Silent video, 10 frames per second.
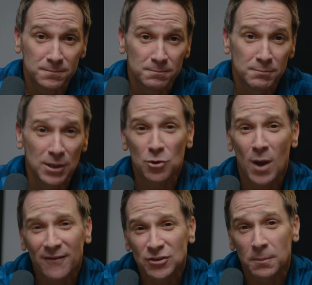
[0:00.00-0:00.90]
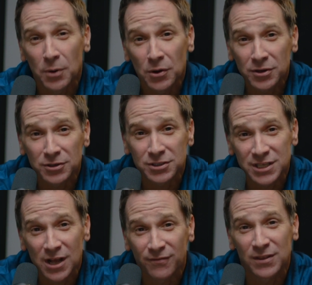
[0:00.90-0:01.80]
But you have to put
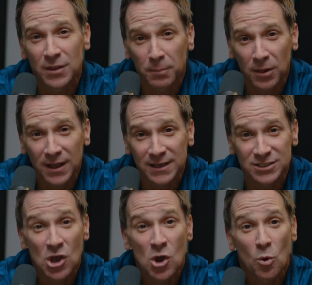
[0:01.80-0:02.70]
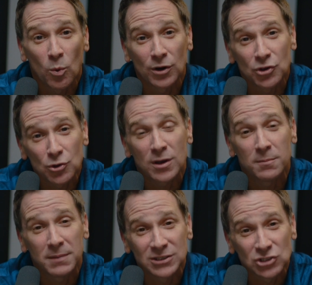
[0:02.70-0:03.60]
yourself in the place where you can
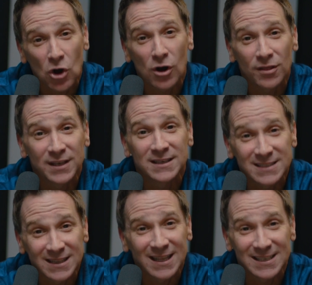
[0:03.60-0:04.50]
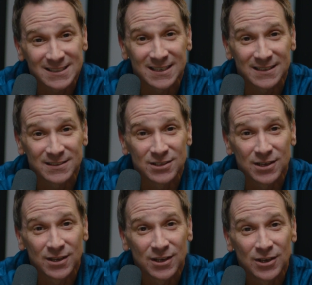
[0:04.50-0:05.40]
be taught these lessons.
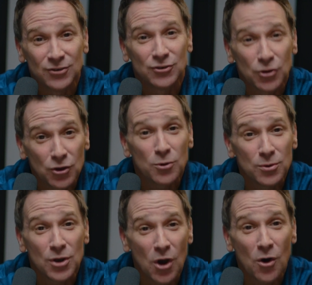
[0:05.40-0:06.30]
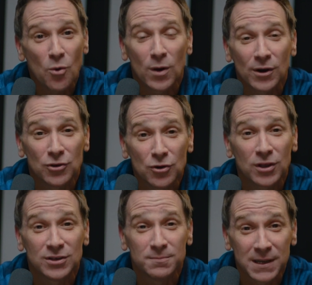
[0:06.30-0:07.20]
Do you know where you
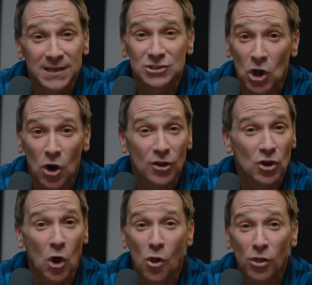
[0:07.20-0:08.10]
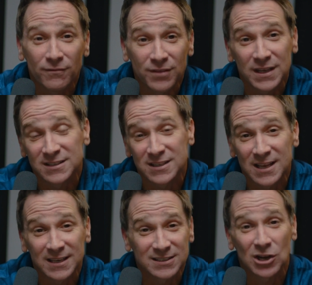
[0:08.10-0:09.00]
can be taught all of these
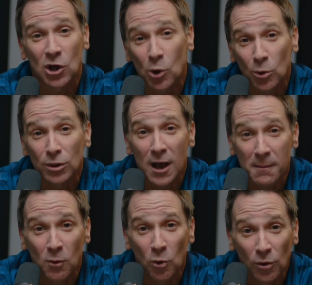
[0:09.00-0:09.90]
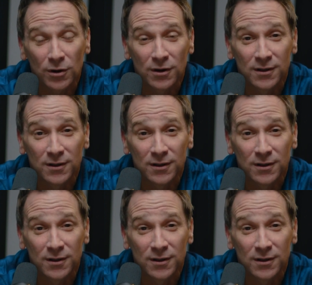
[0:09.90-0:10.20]
things and a whole lot more?